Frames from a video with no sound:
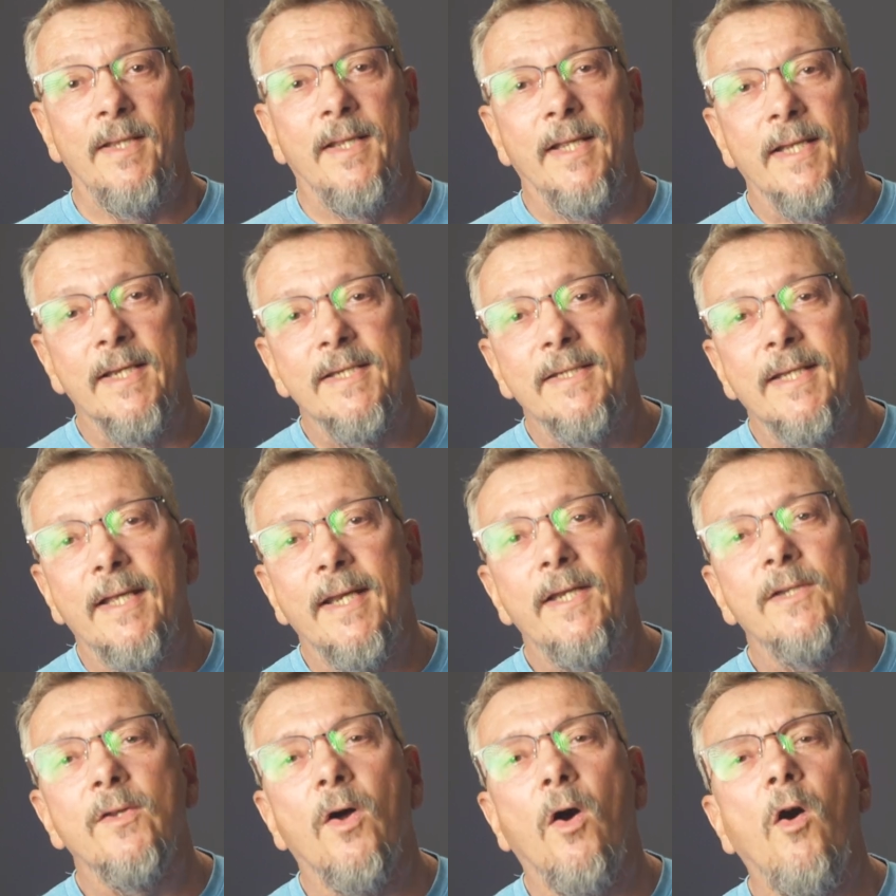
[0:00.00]
Instead,
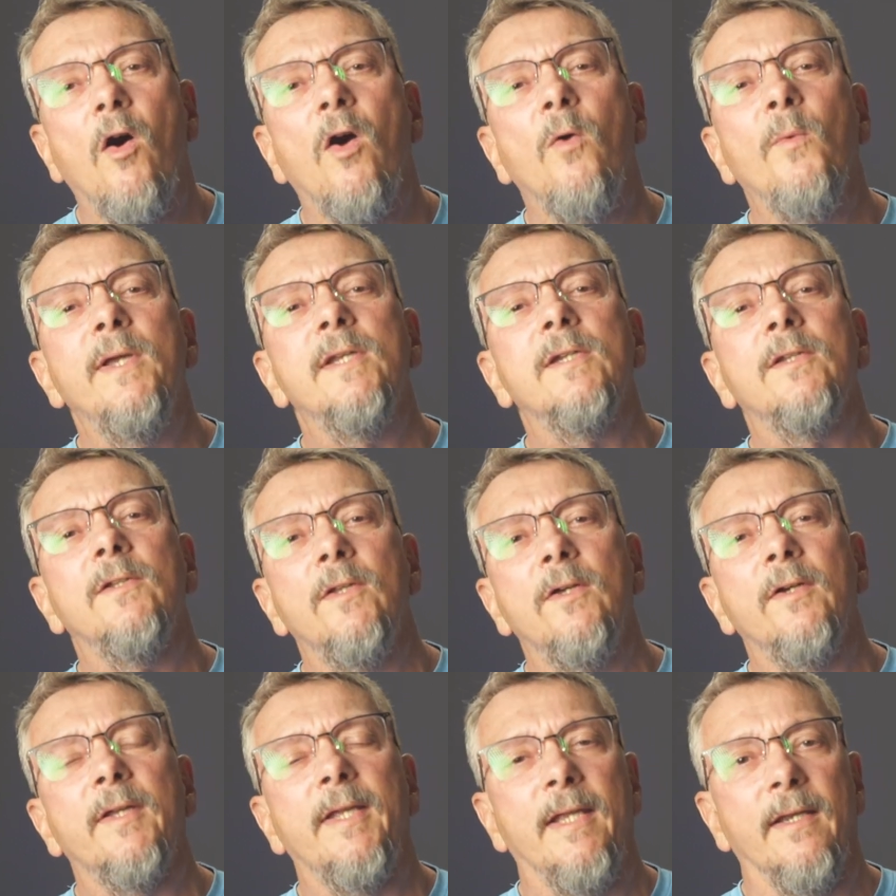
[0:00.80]
he's always
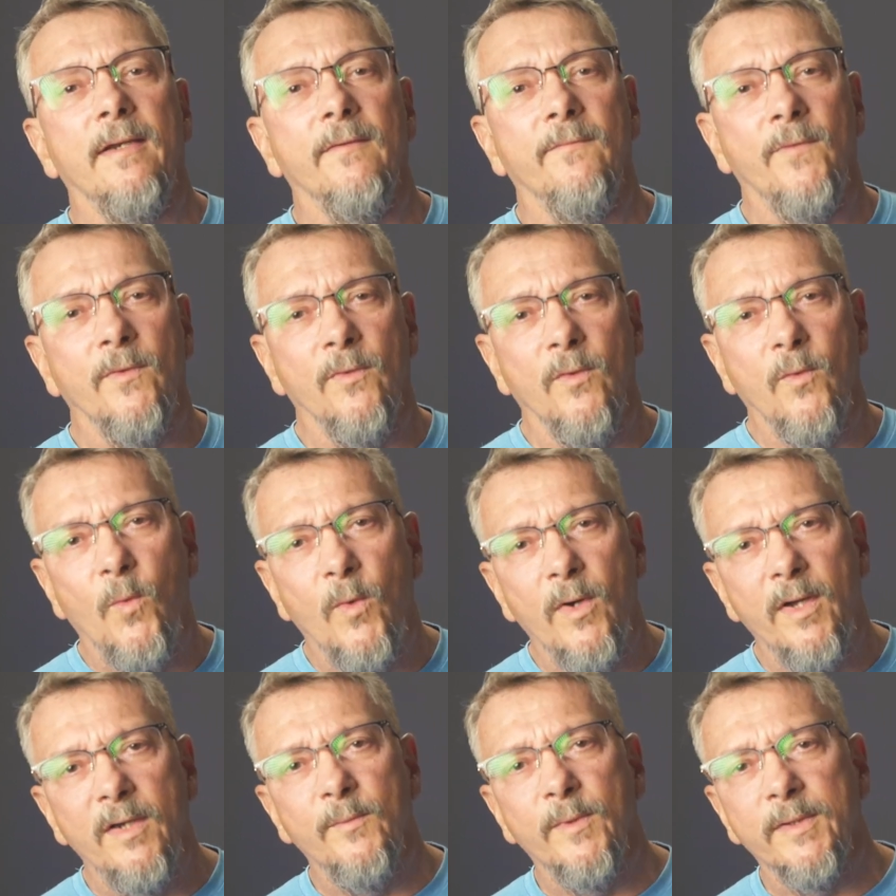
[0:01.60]
looking for the
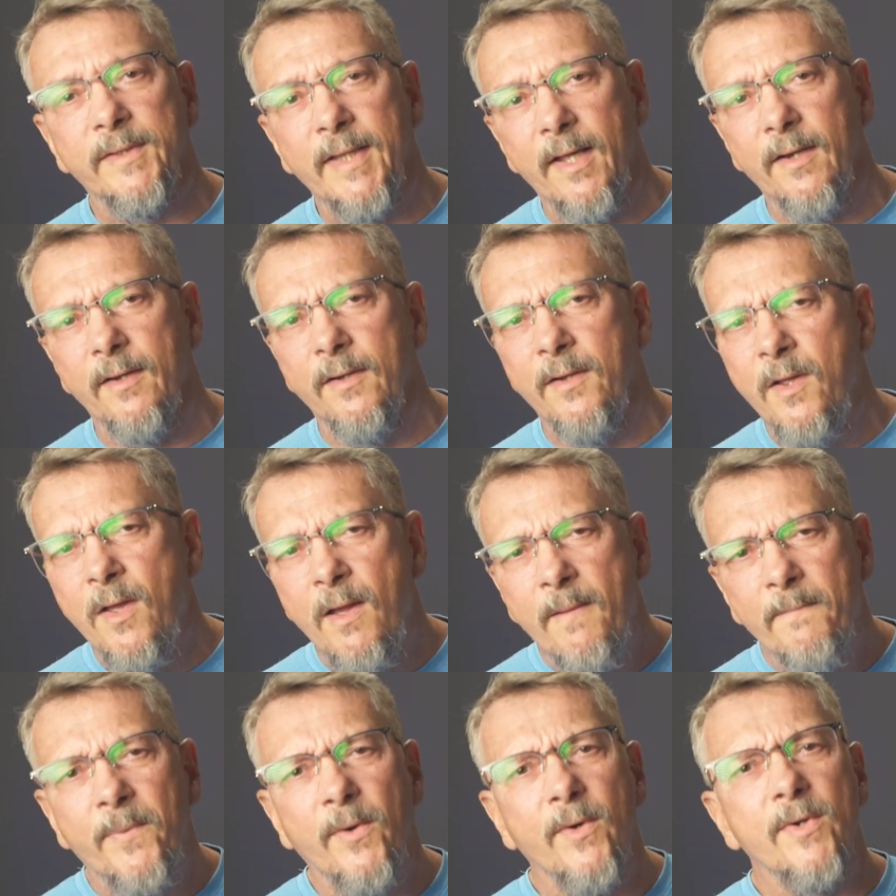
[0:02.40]
one without a
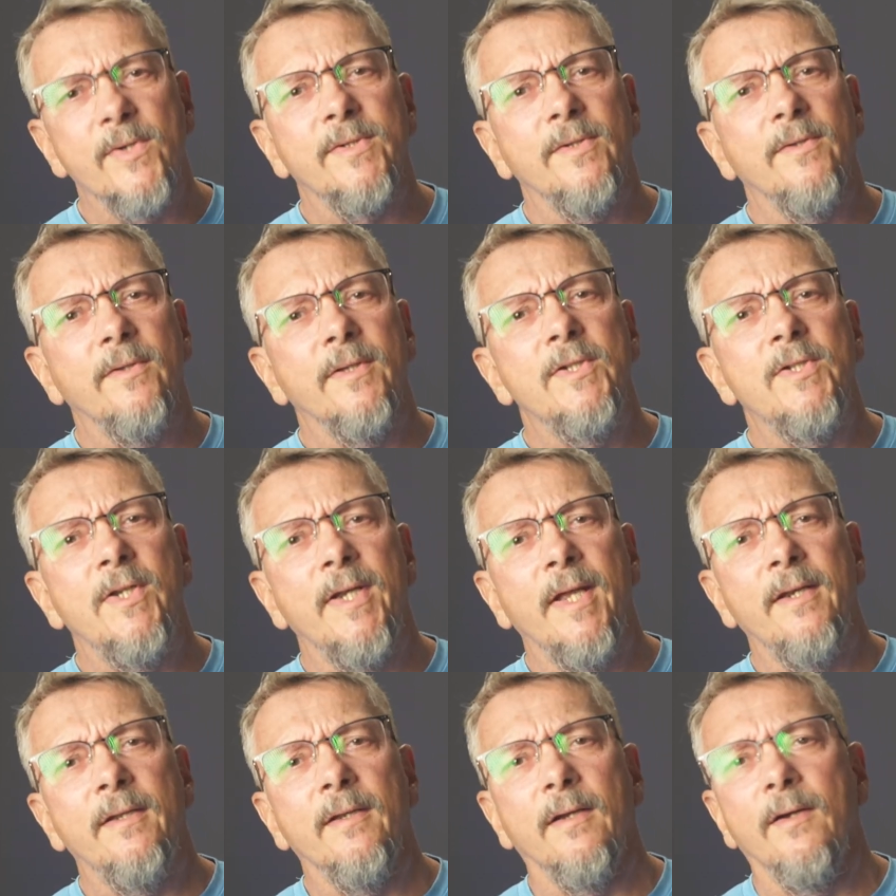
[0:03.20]
personal
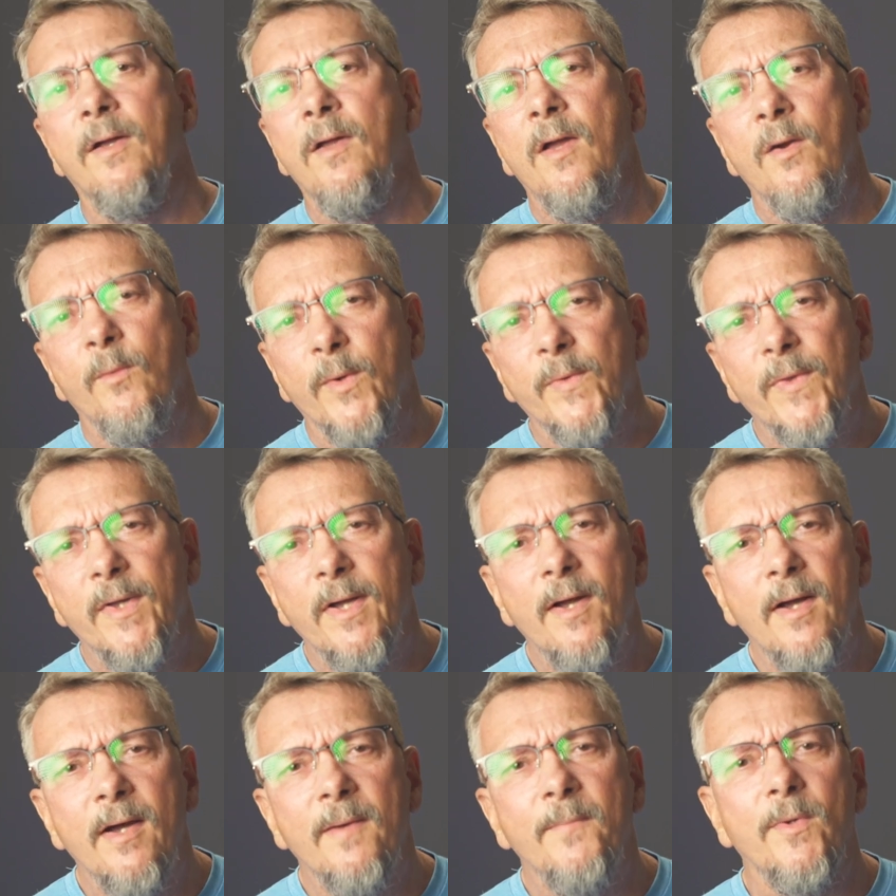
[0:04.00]
agenda, with a
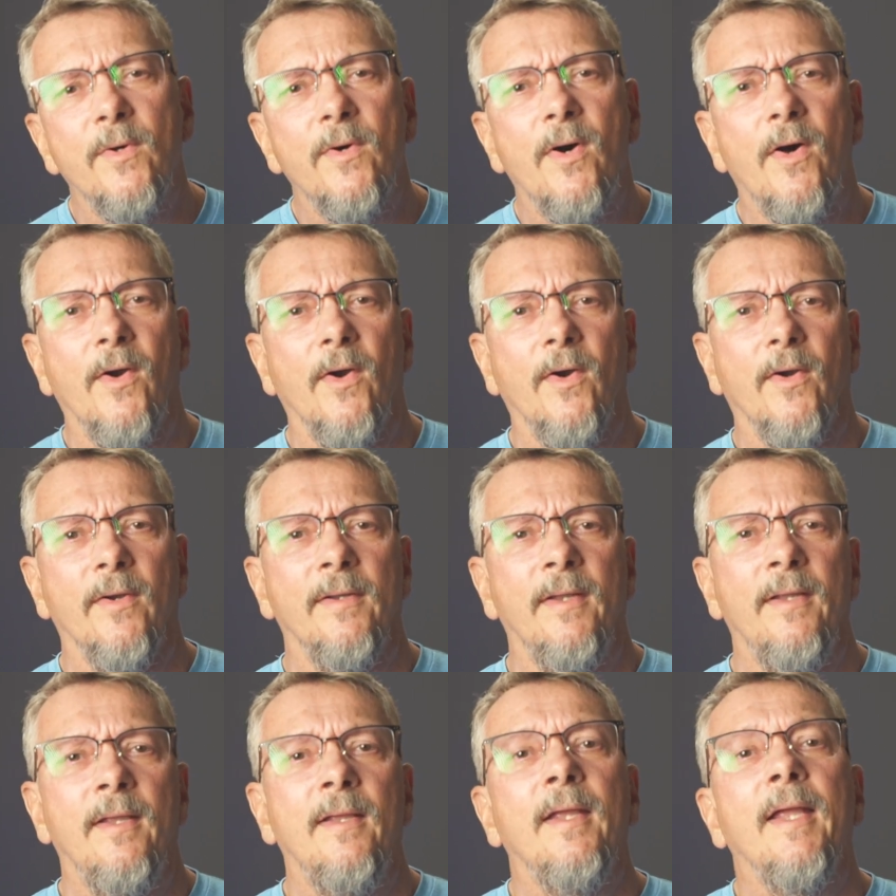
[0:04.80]
humble heart
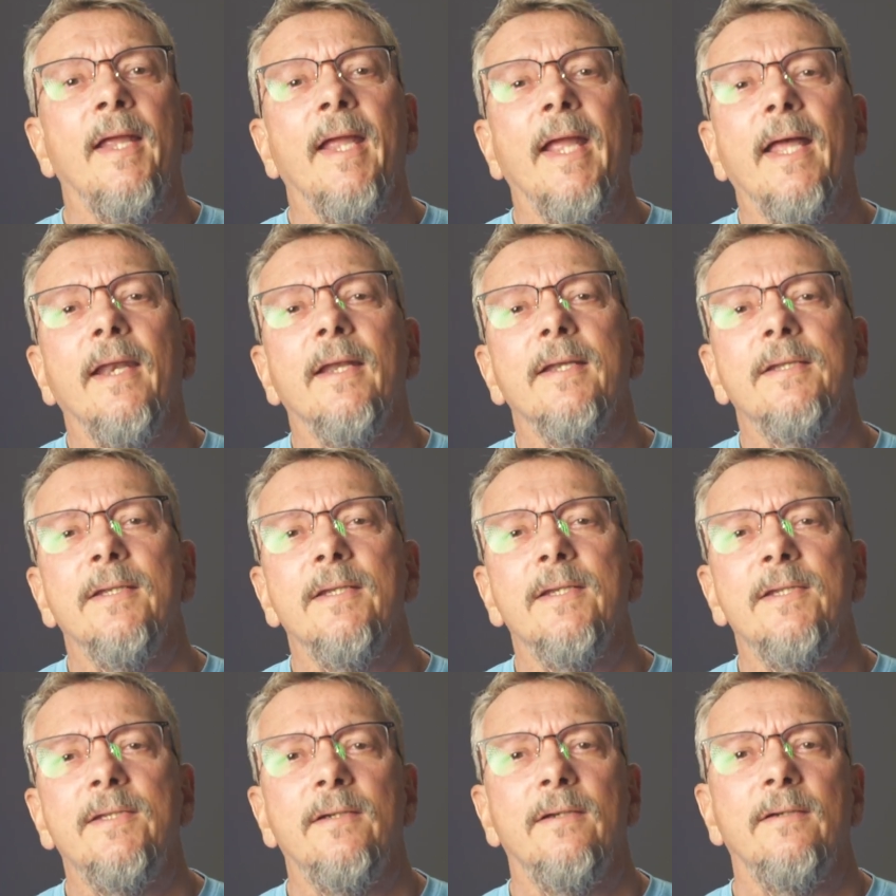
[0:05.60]
and a
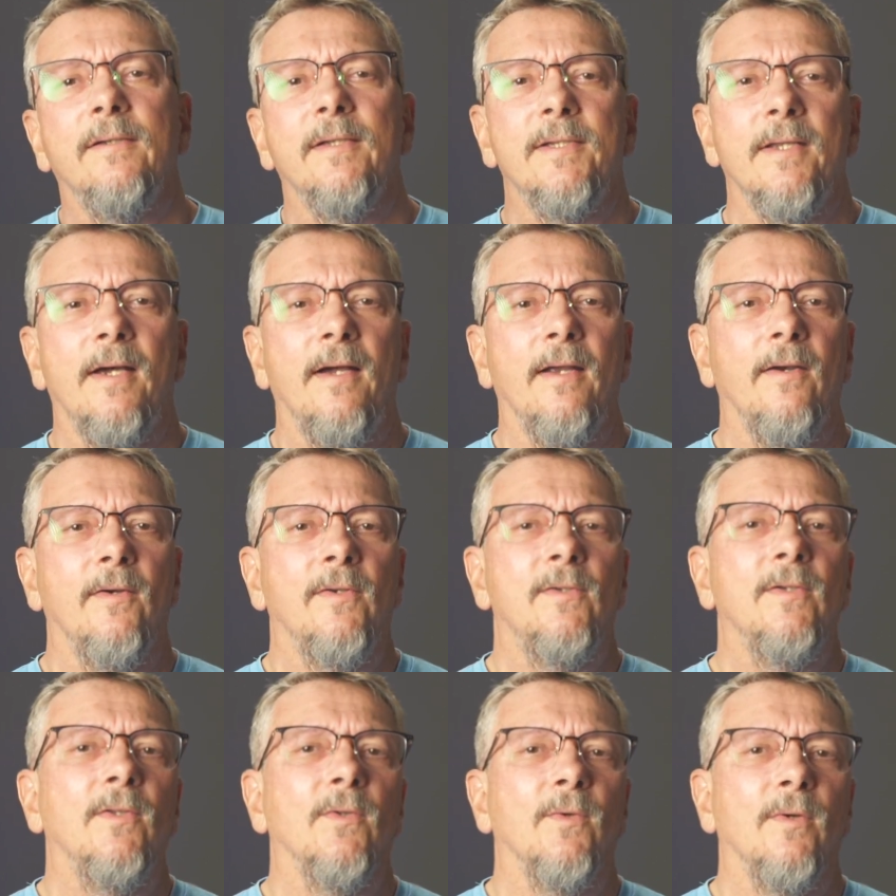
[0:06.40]
sincere desire
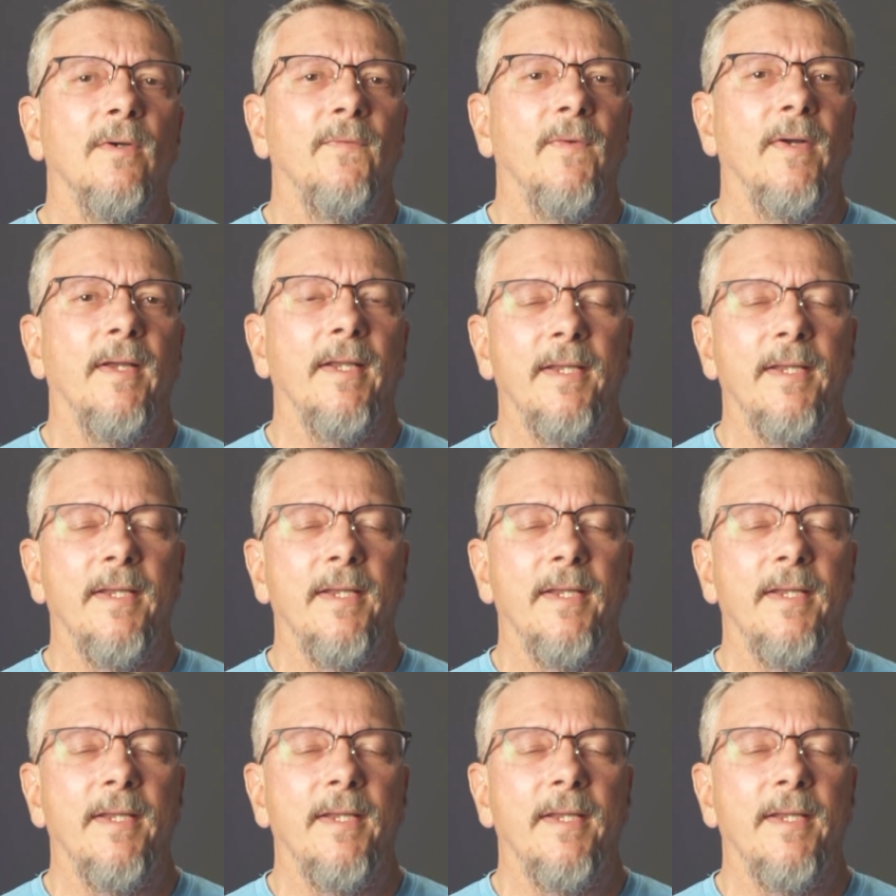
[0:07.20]
to glorify